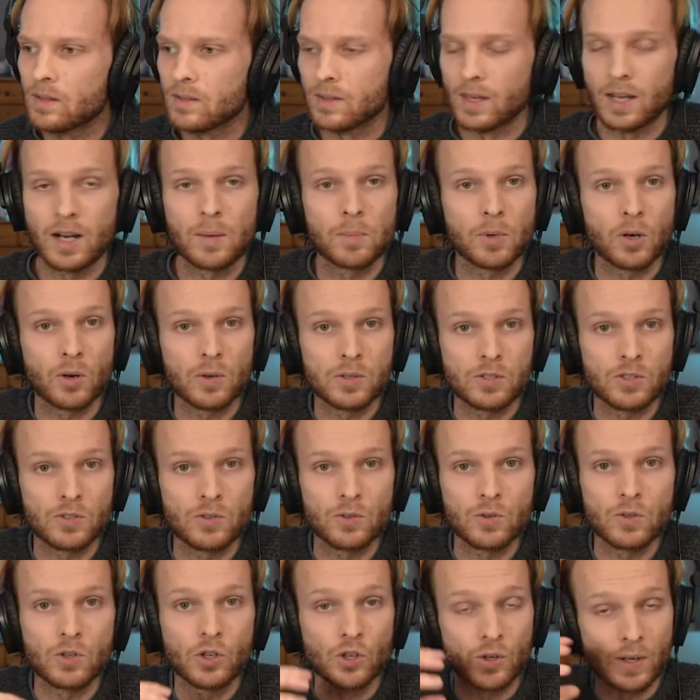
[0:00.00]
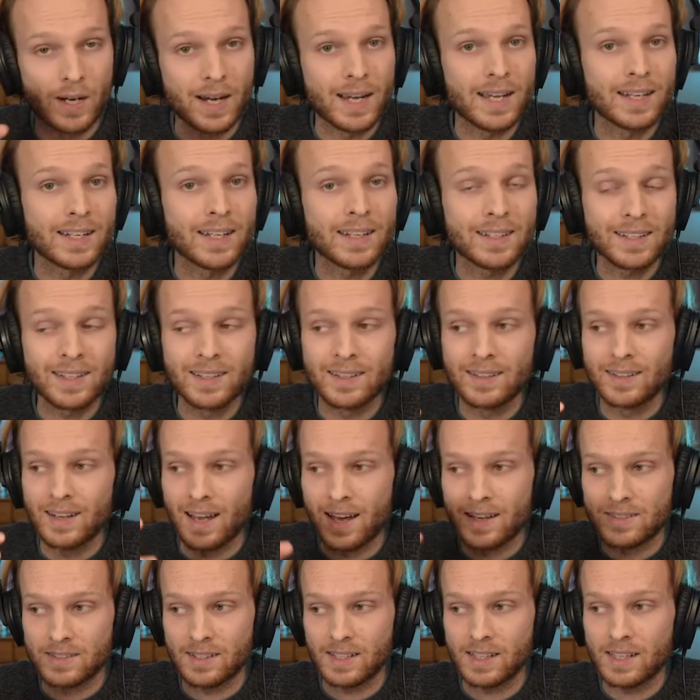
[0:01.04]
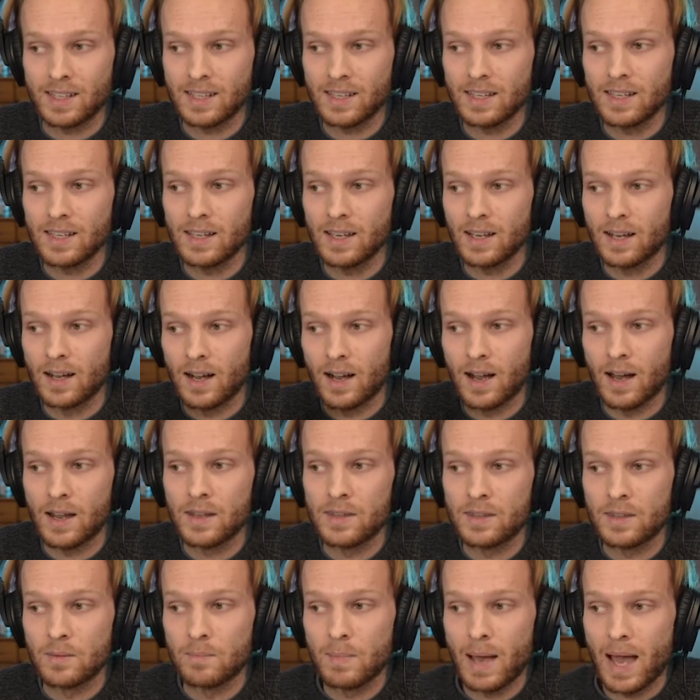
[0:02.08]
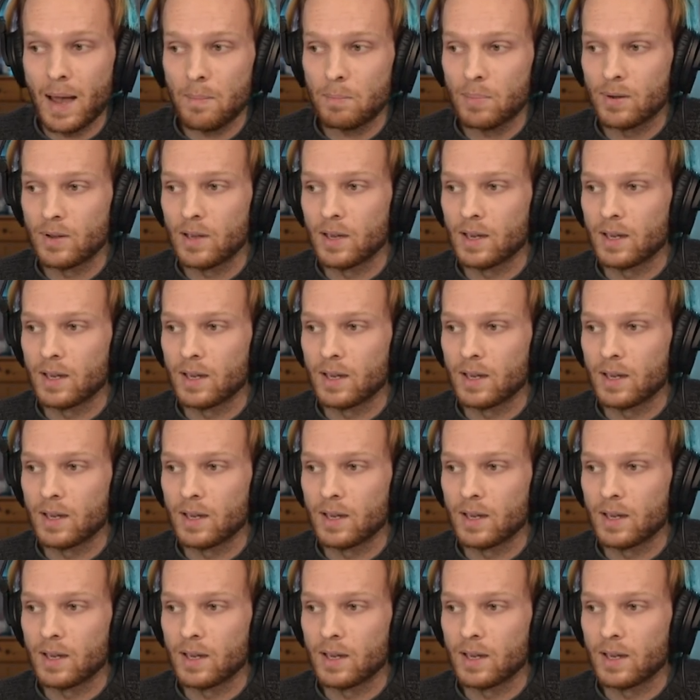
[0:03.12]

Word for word: then I'm going to create it as a key on the map